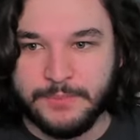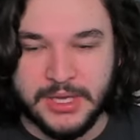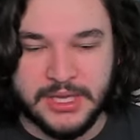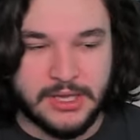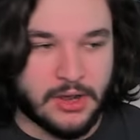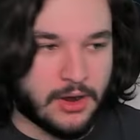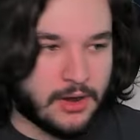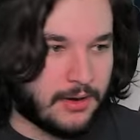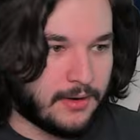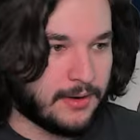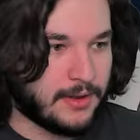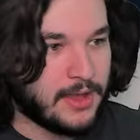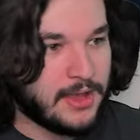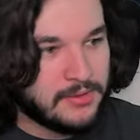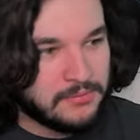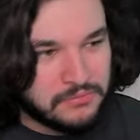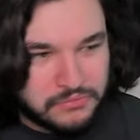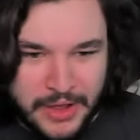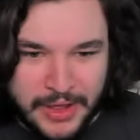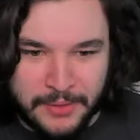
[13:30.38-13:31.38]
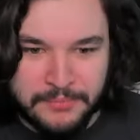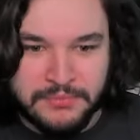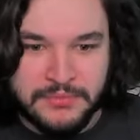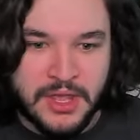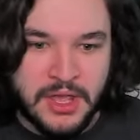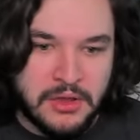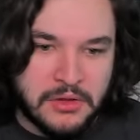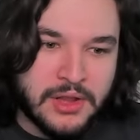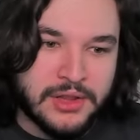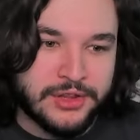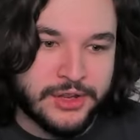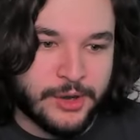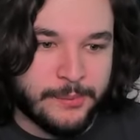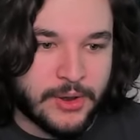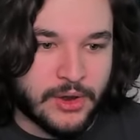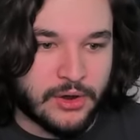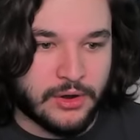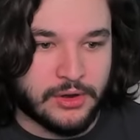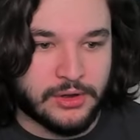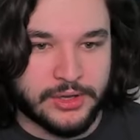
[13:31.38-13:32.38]
B hard. Well, a little
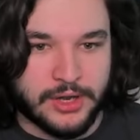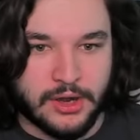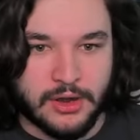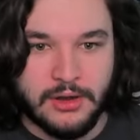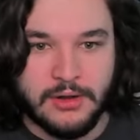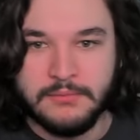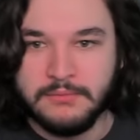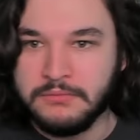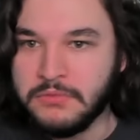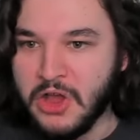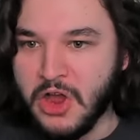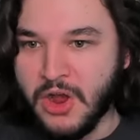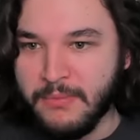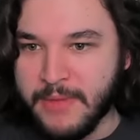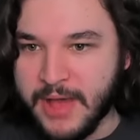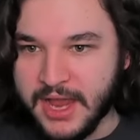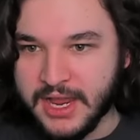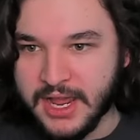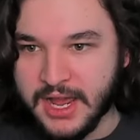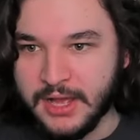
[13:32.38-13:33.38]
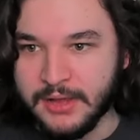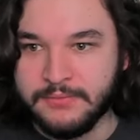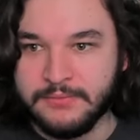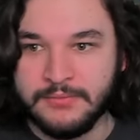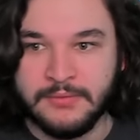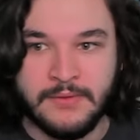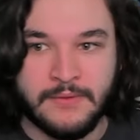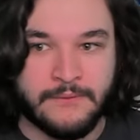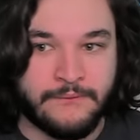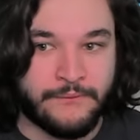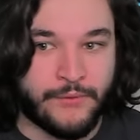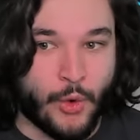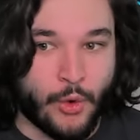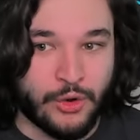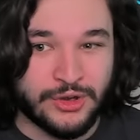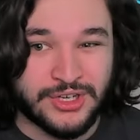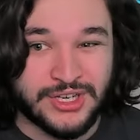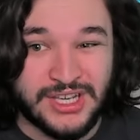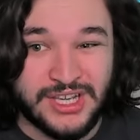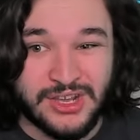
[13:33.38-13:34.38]
bit earlier. Omega,
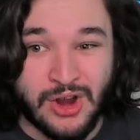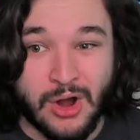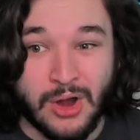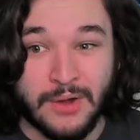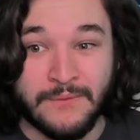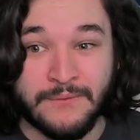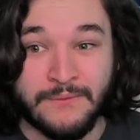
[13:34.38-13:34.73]
four D hard